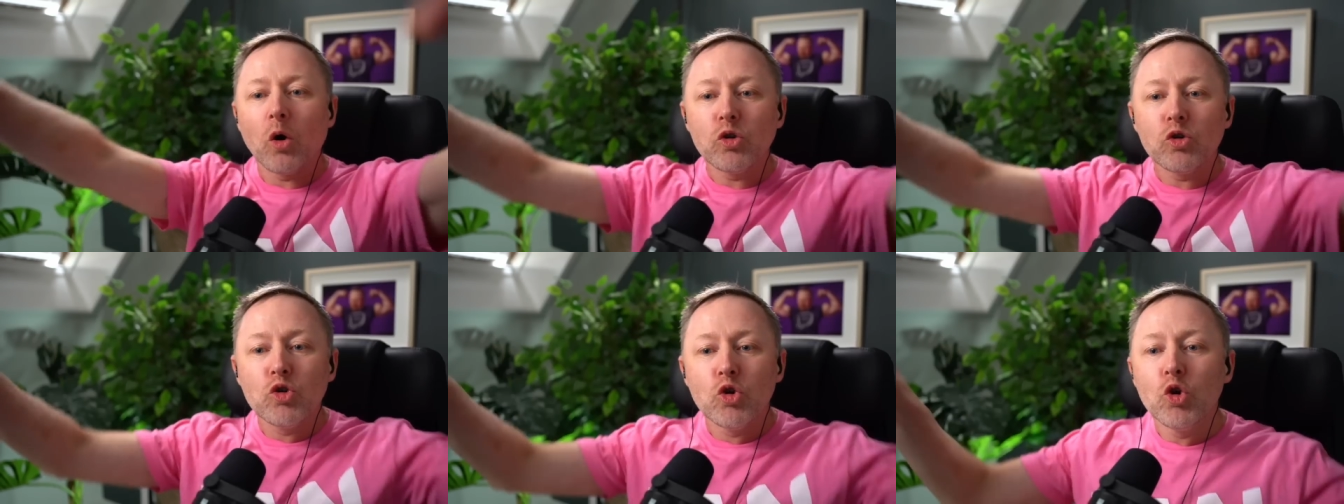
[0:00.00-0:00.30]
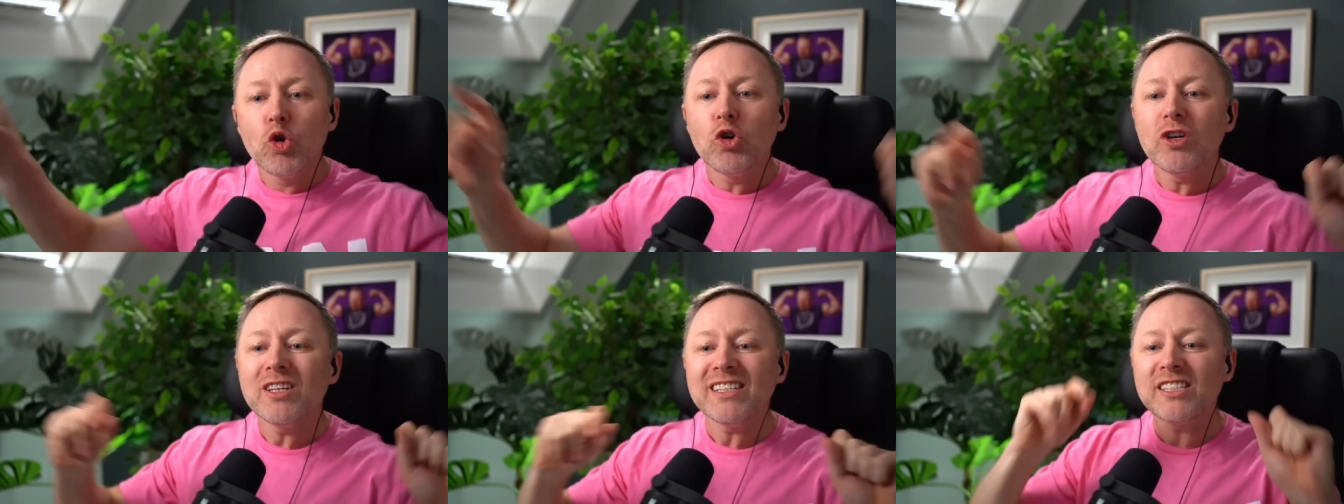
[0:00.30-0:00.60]

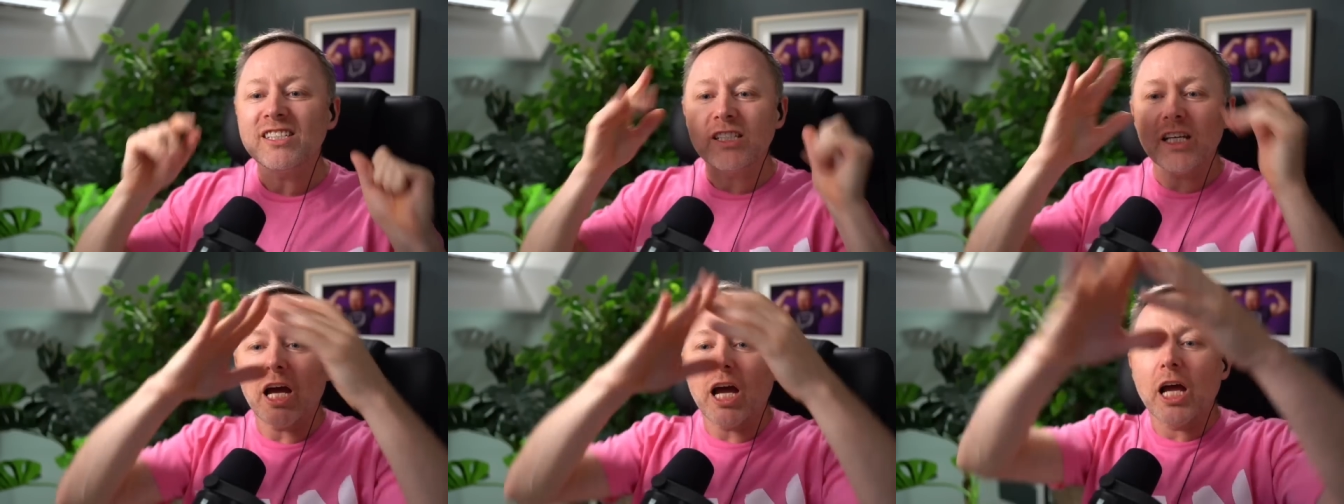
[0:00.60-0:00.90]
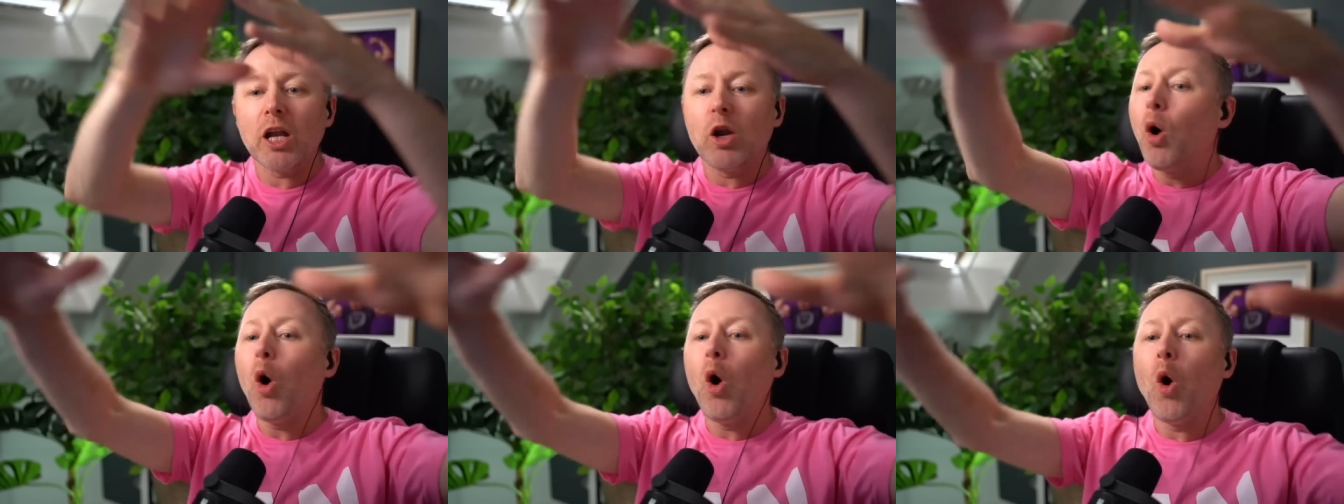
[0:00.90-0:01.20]
yous
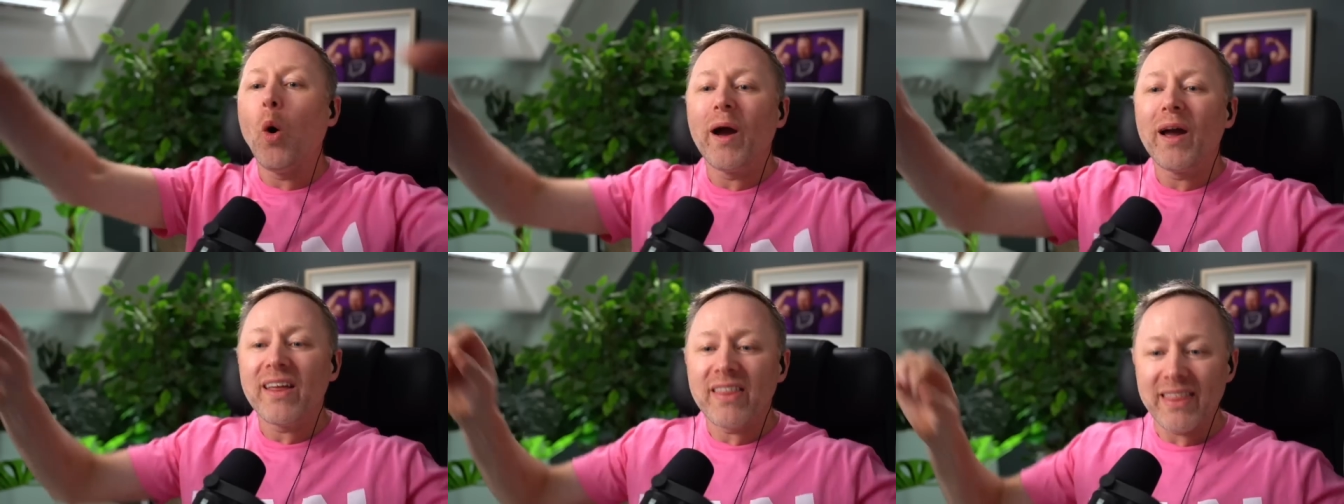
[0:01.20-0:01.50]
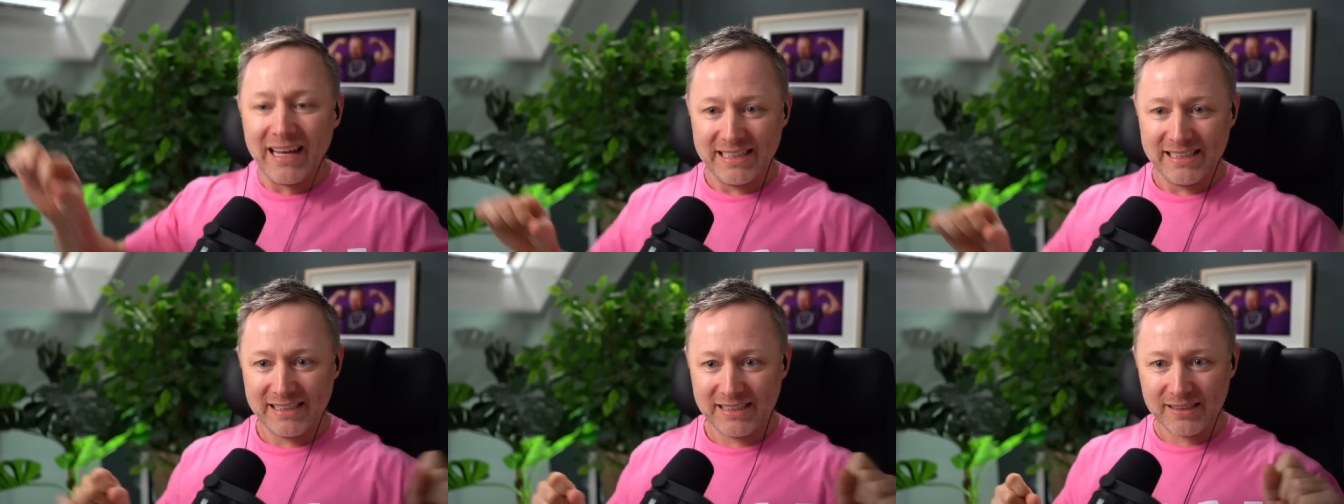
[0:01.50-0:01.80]
and all
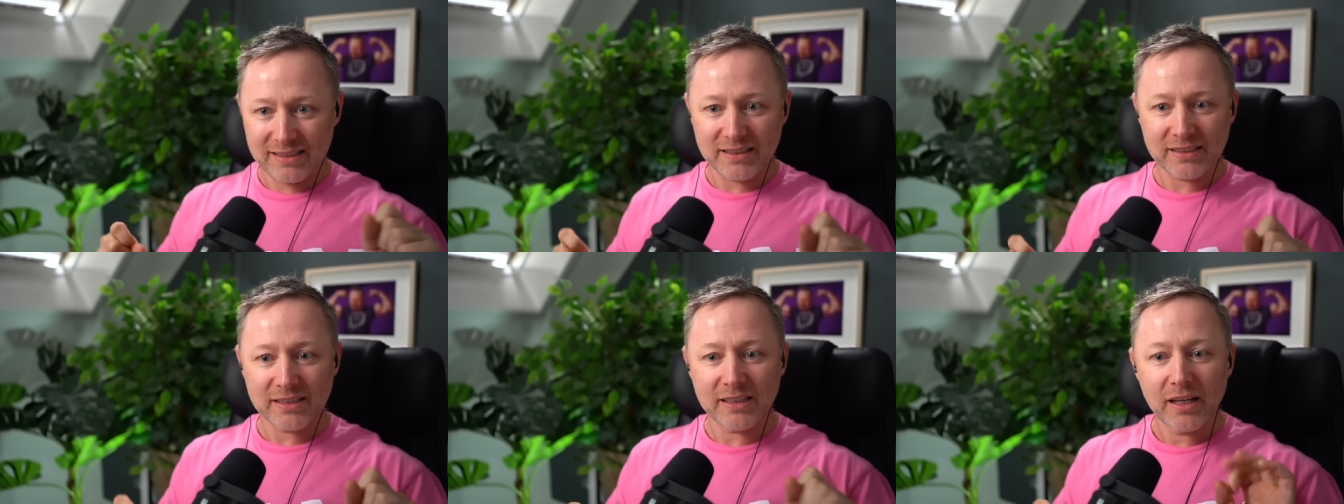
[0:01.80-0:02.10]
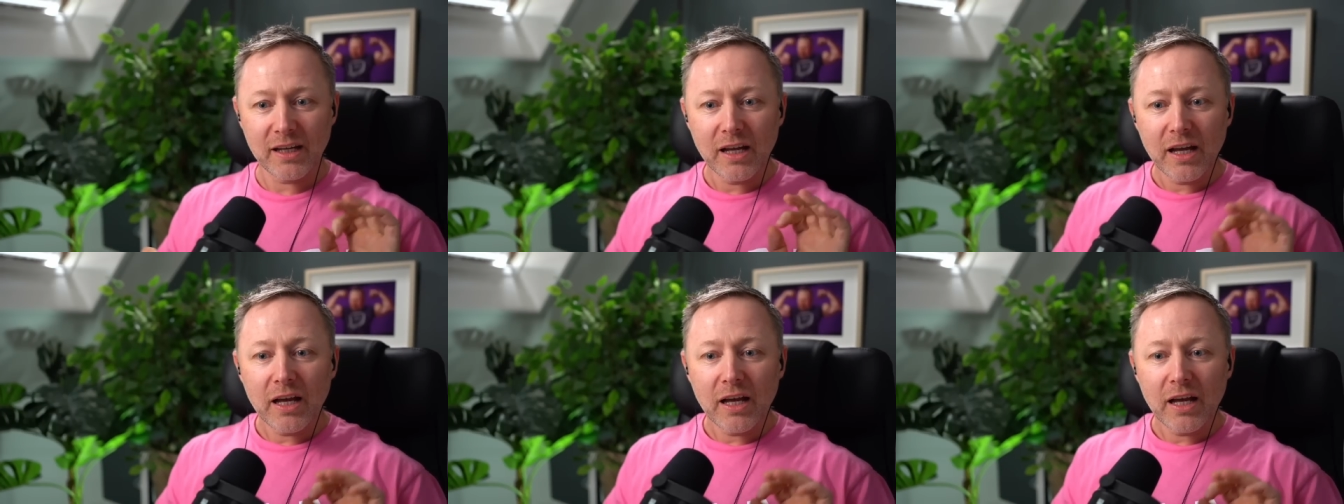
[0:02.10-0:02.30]
this.